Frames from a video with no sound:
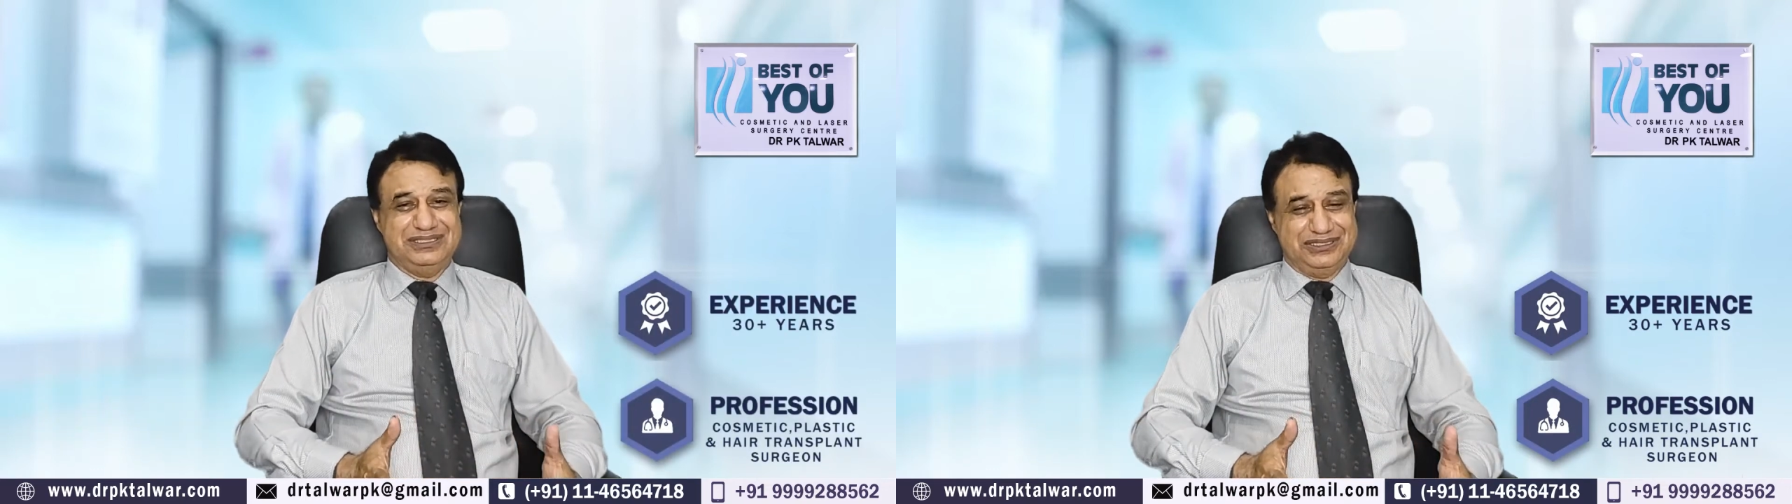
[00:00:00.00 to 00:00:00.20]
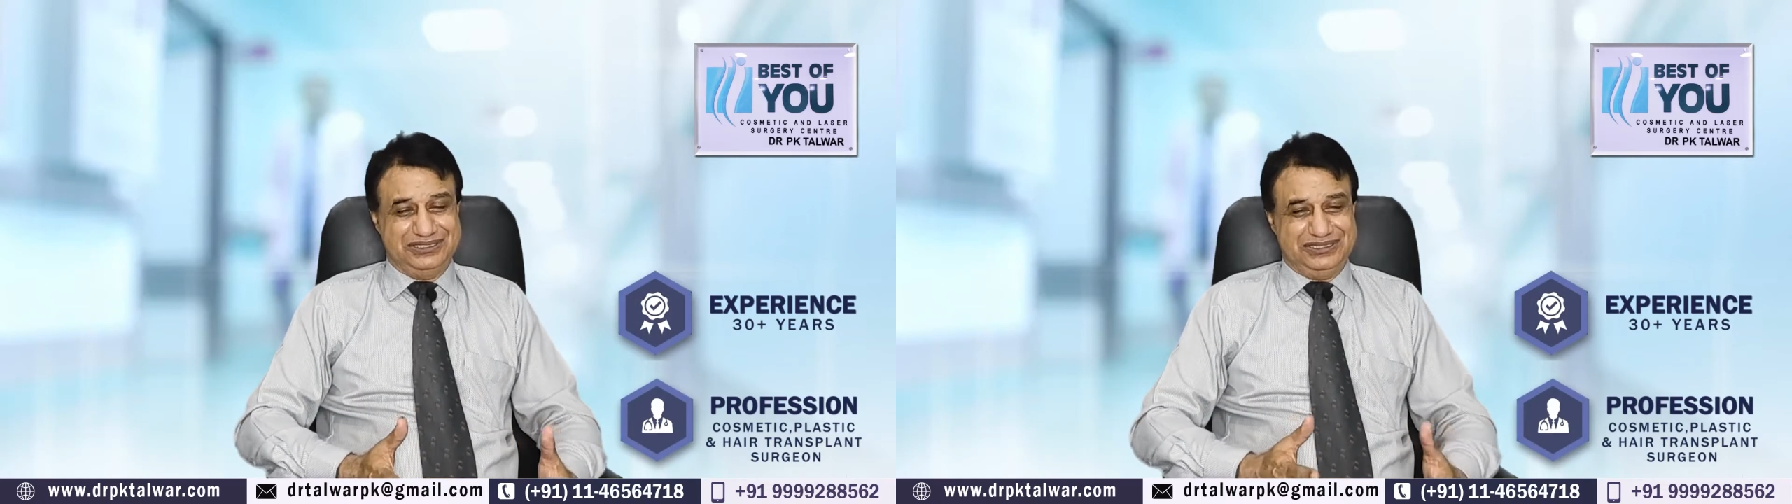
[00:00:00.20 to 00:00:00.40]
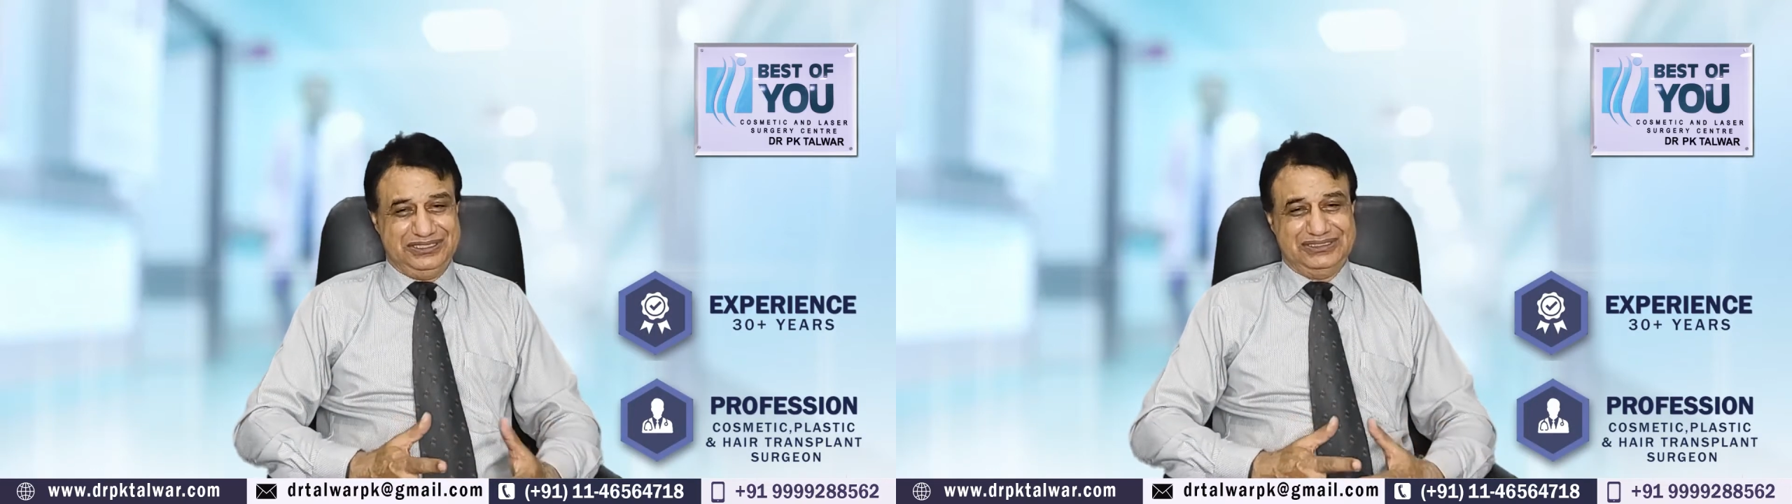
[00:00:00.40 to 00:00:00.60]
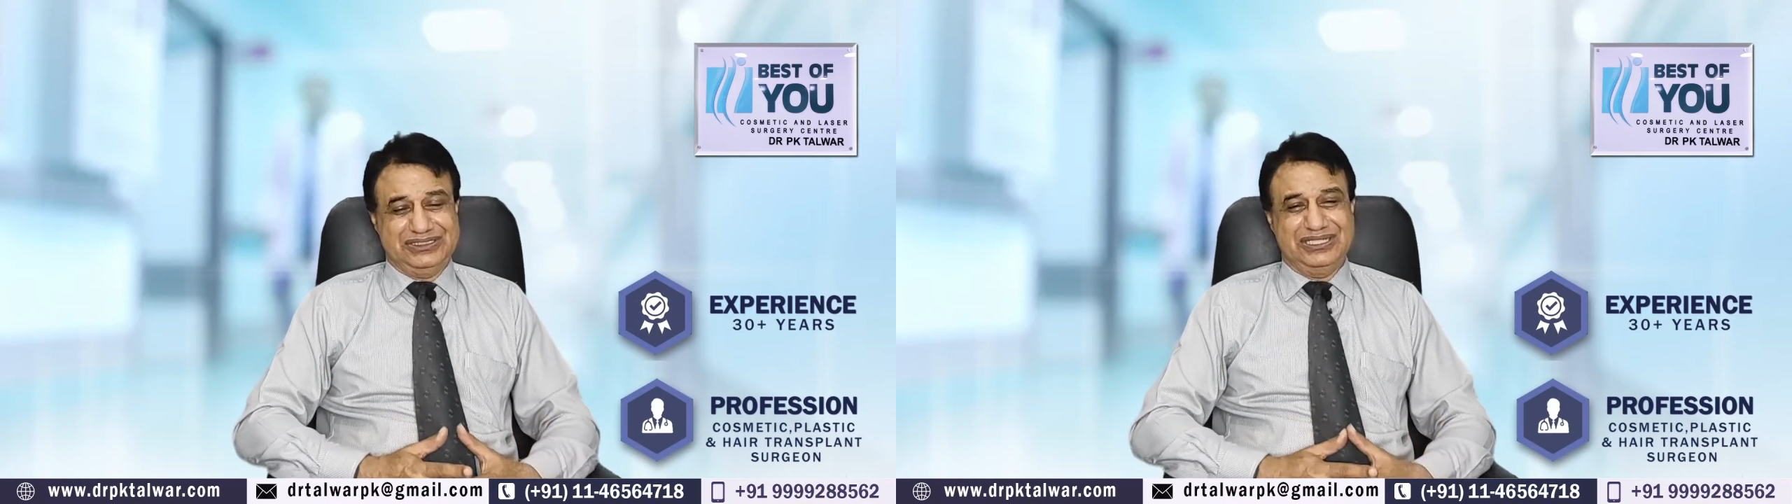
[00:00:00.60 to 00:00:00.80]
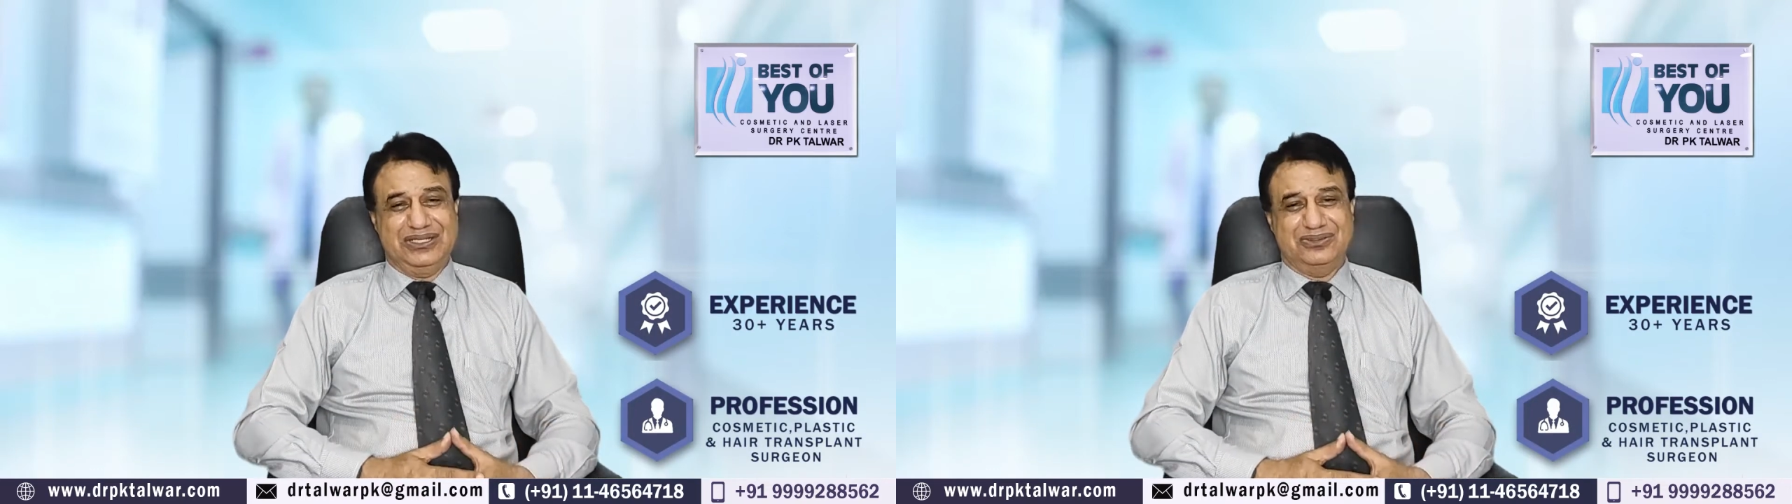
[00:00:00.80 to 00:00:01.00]
30 years
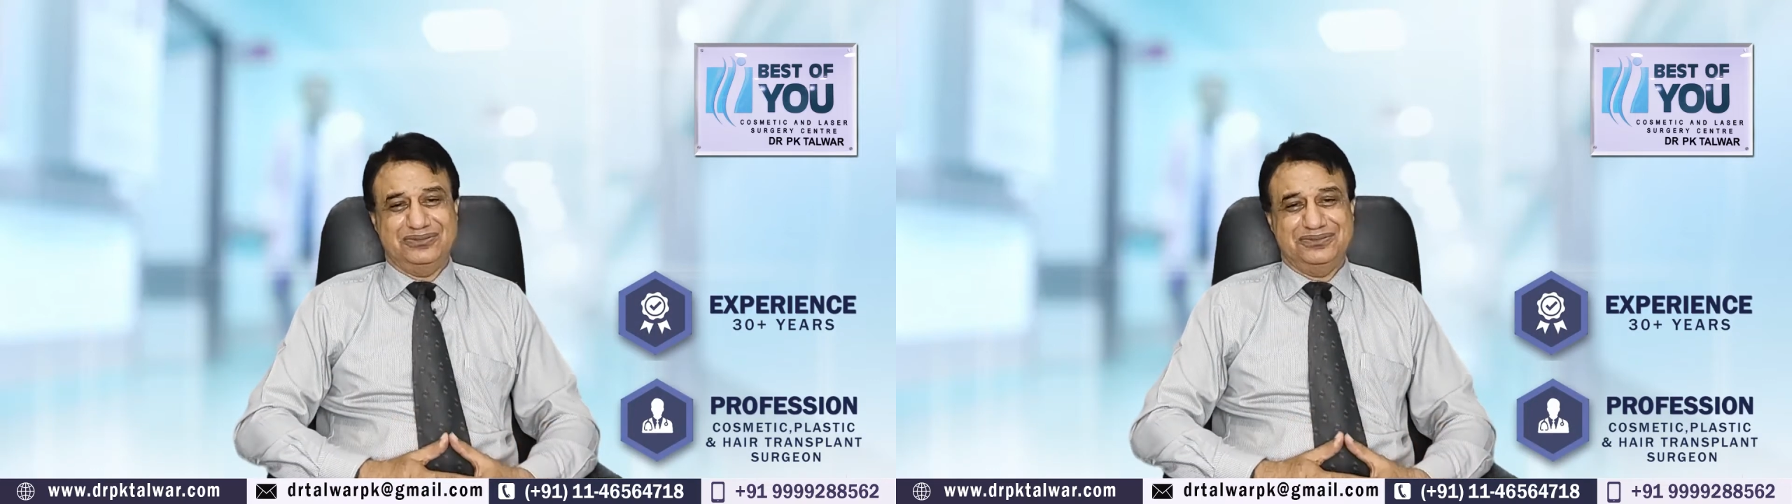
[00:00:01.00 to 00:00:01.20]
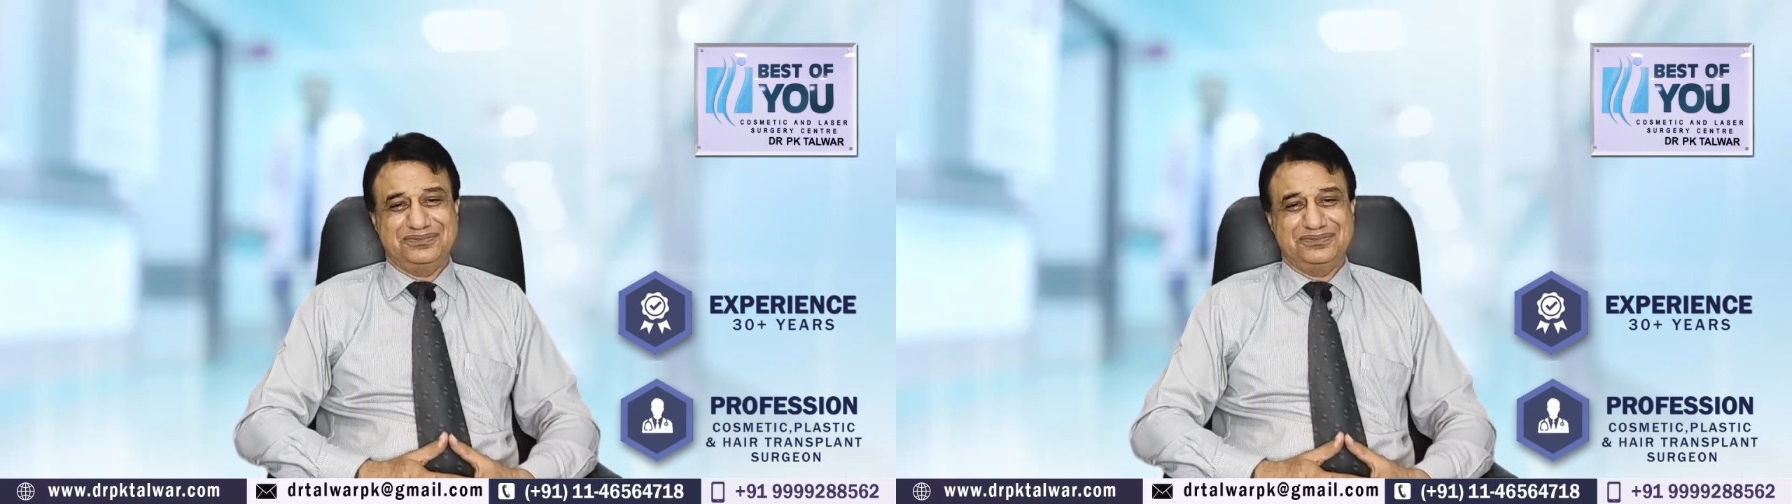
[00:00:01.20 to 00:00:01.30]
now.